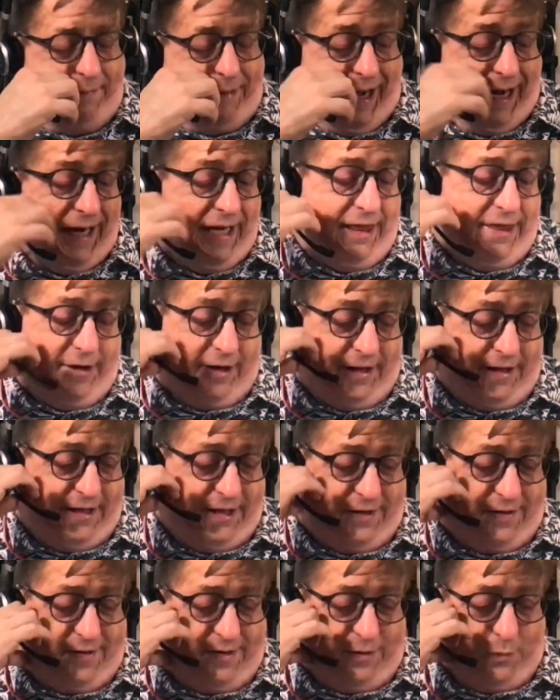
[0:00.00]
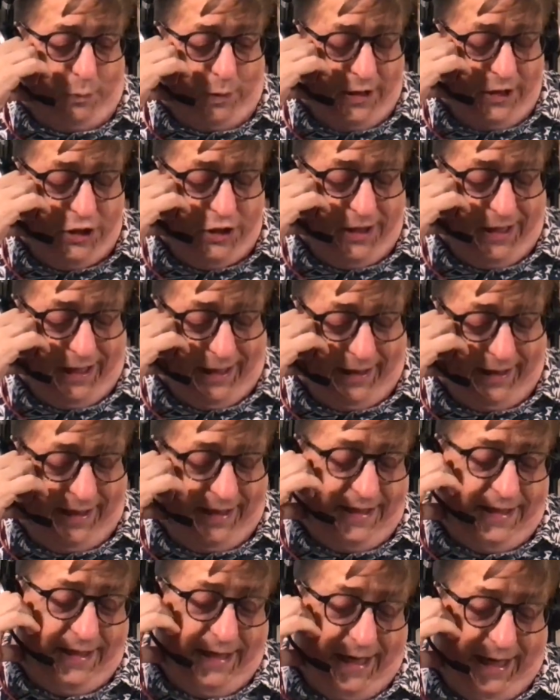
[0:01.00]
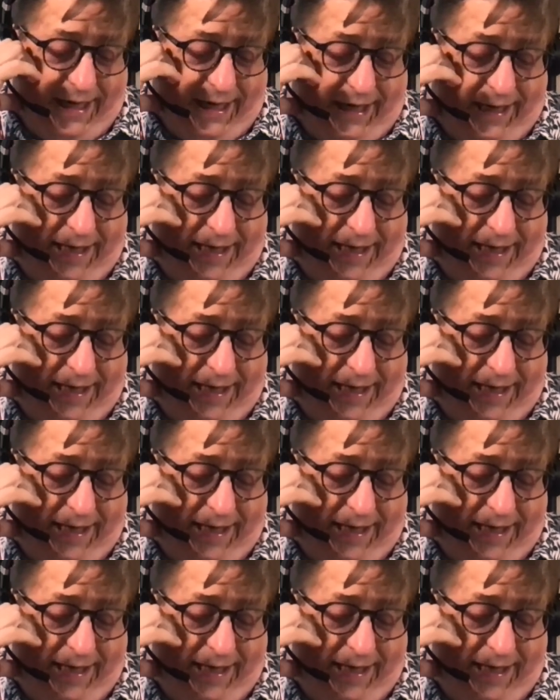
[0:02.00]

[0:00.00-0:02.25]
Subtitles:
I thought this was a one-shot. It is not.